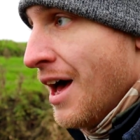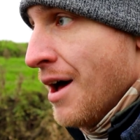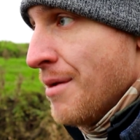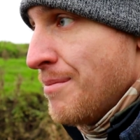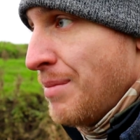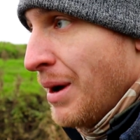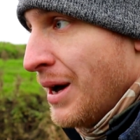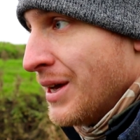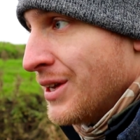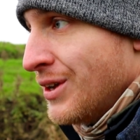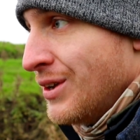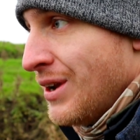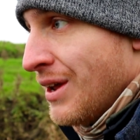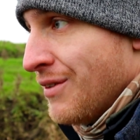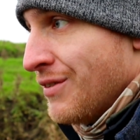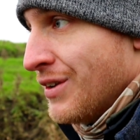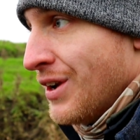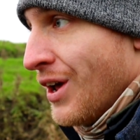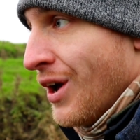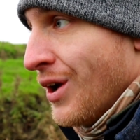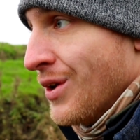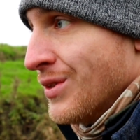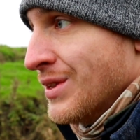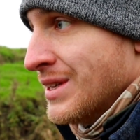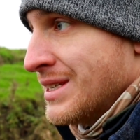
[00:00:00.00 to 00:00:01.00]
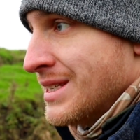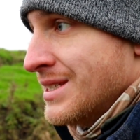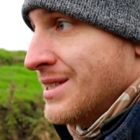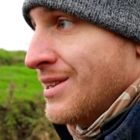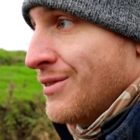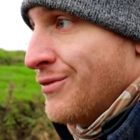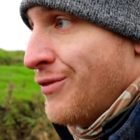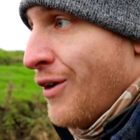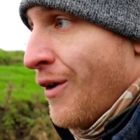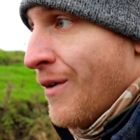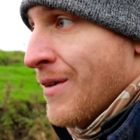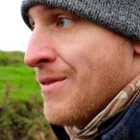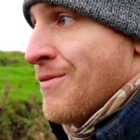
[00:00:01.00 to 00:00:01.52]
But you never know. This is a
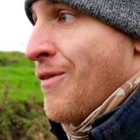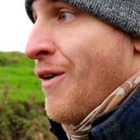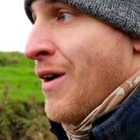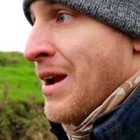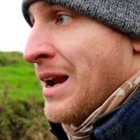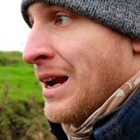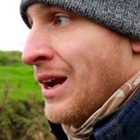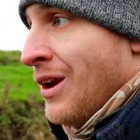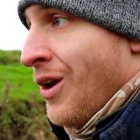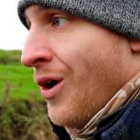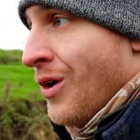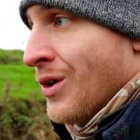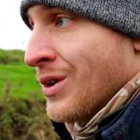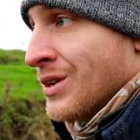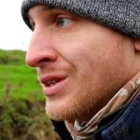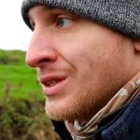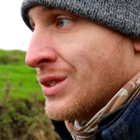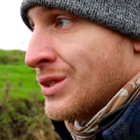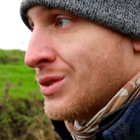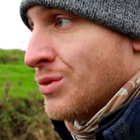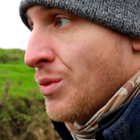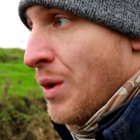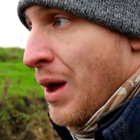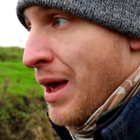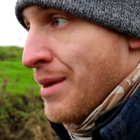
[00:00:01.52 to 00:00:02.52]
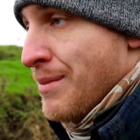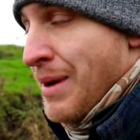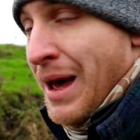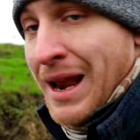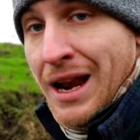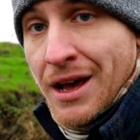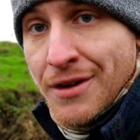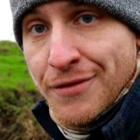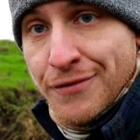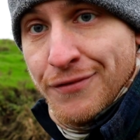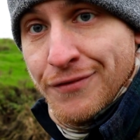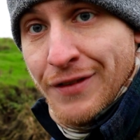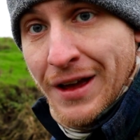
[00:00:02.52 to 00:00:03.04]
very long swim and
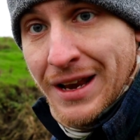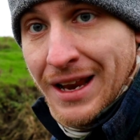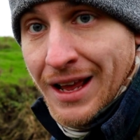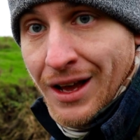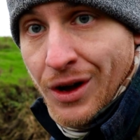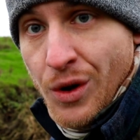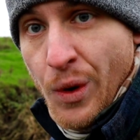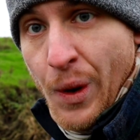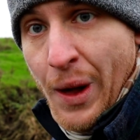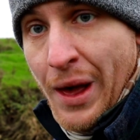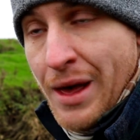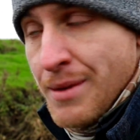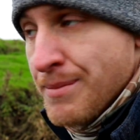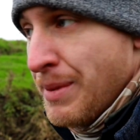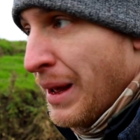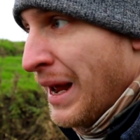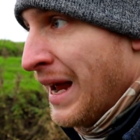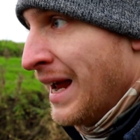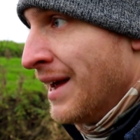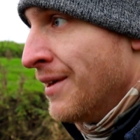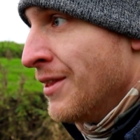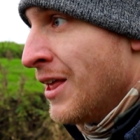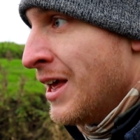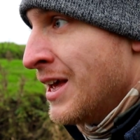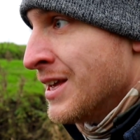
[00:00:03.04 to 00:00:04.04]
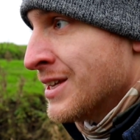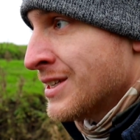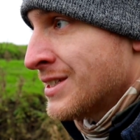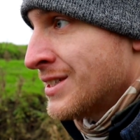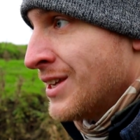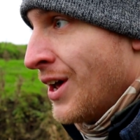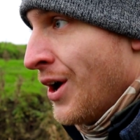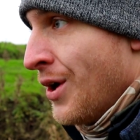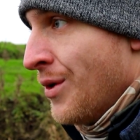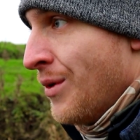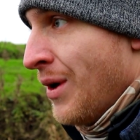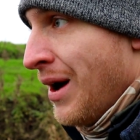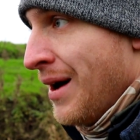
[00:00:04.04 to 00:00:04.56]
I've fed it quite a bit.
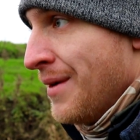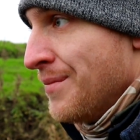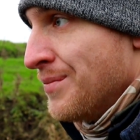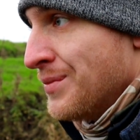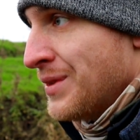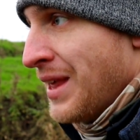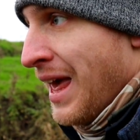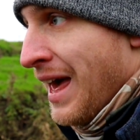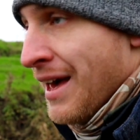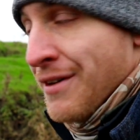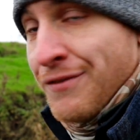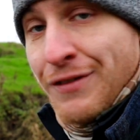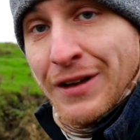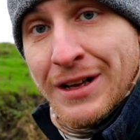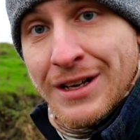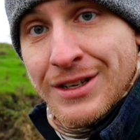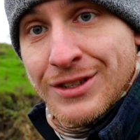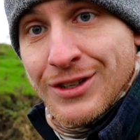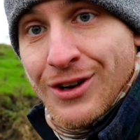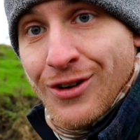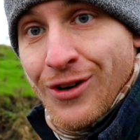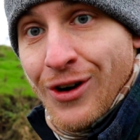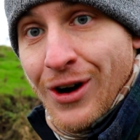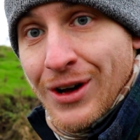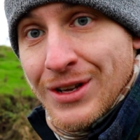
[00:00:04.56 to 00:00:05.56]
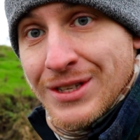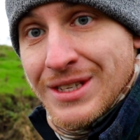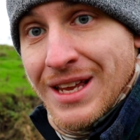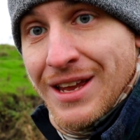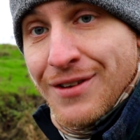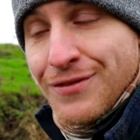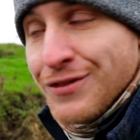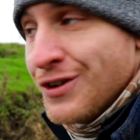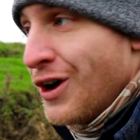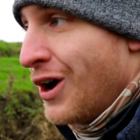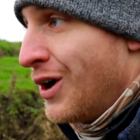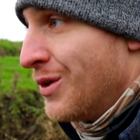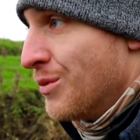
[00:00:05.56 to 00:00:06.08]
So yeah, fingers crossed.
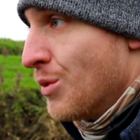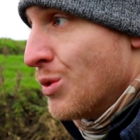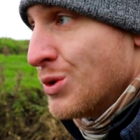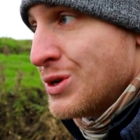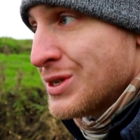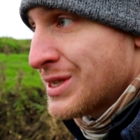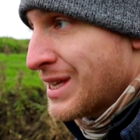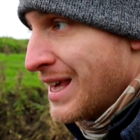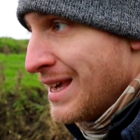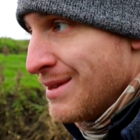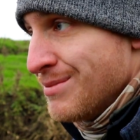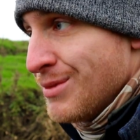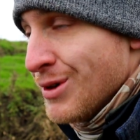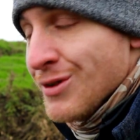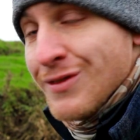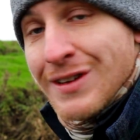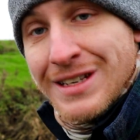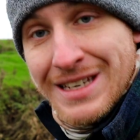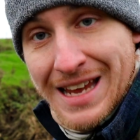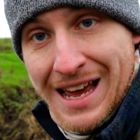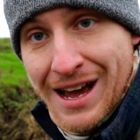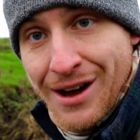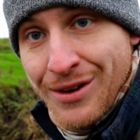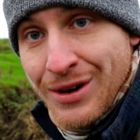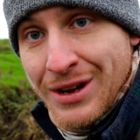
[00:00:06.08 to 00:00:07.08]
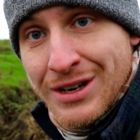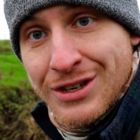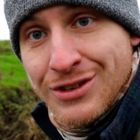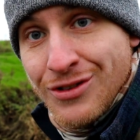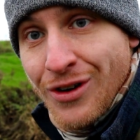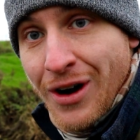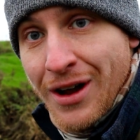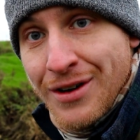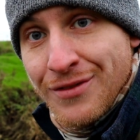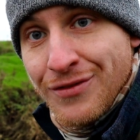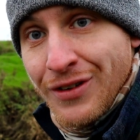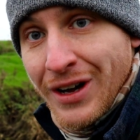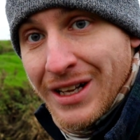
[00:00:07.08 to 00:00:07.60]
If not, we'll just keep moving down and try
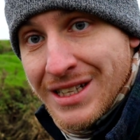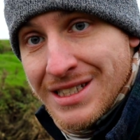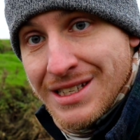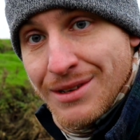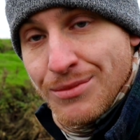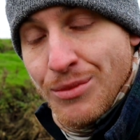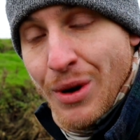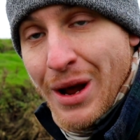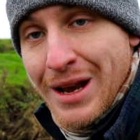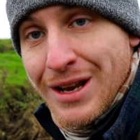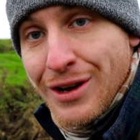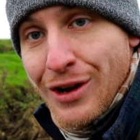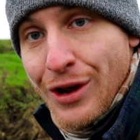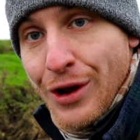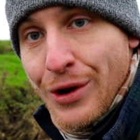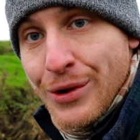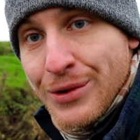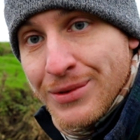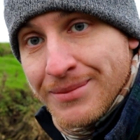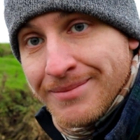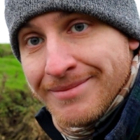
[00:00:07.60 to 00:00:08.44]
and find somewhere new.